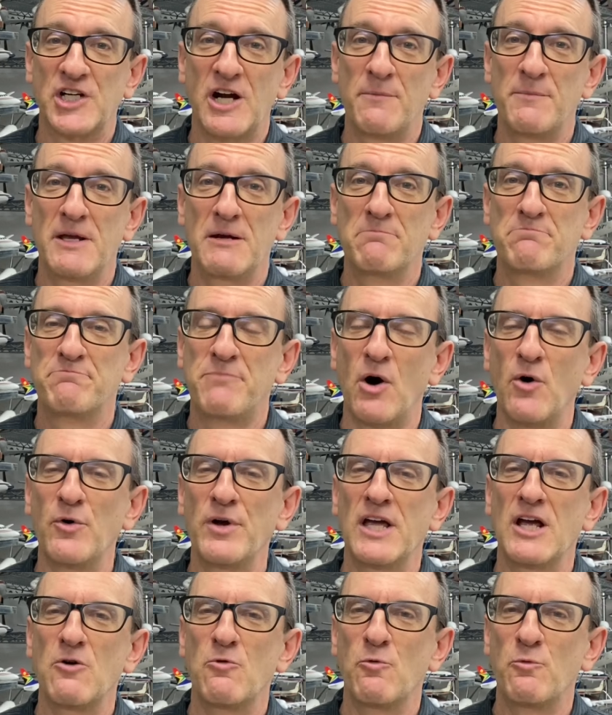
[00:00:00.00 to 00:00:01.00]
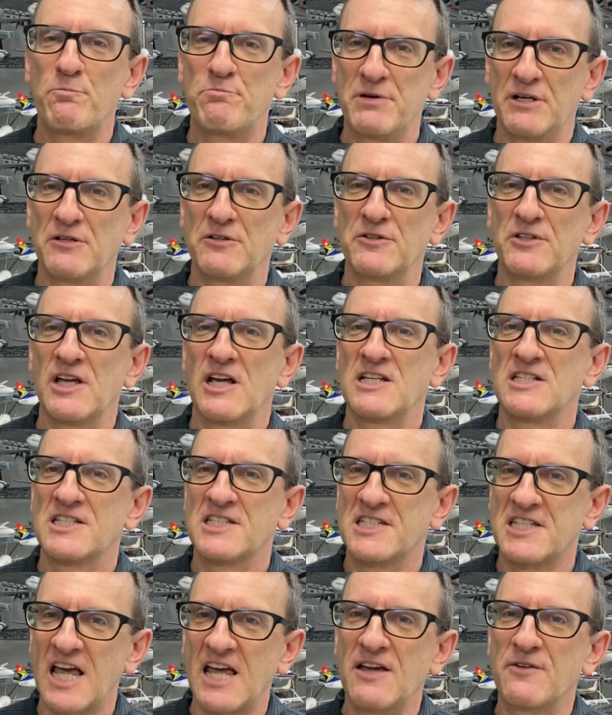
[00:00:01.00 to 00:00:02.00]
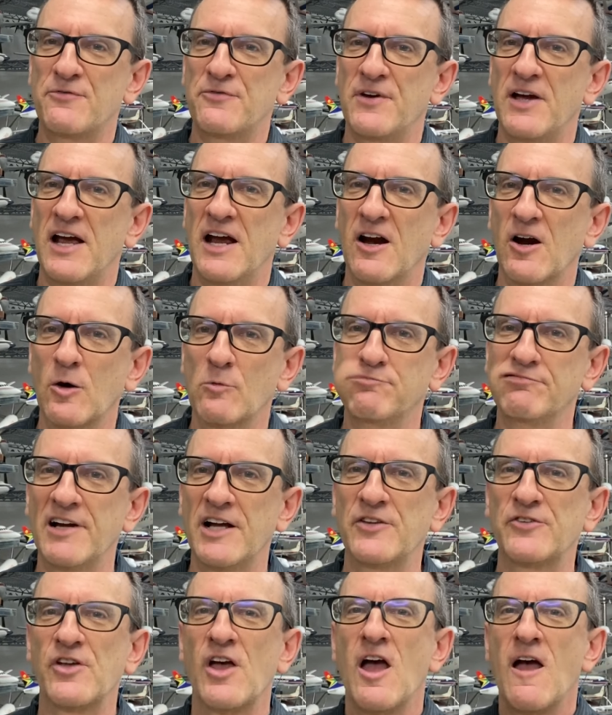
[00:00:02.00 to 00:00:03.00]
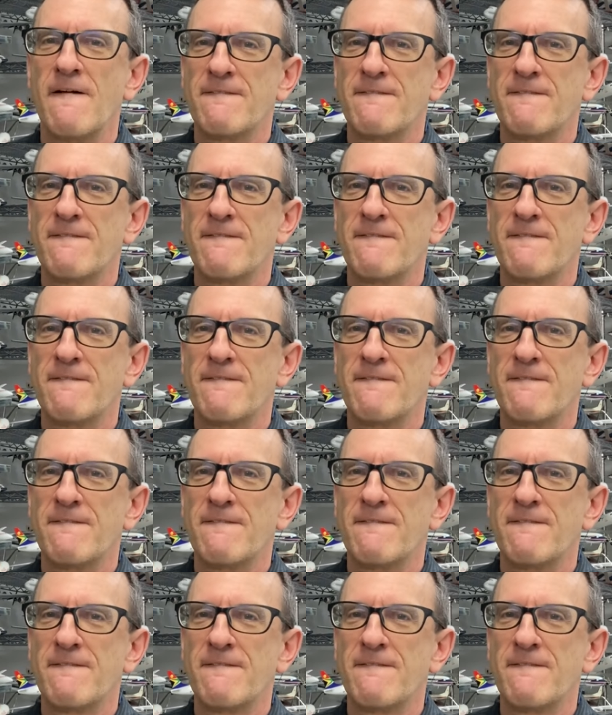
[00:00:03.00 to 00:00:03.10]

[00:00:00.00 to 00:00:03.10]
I mean, Boeing built safe airplanes.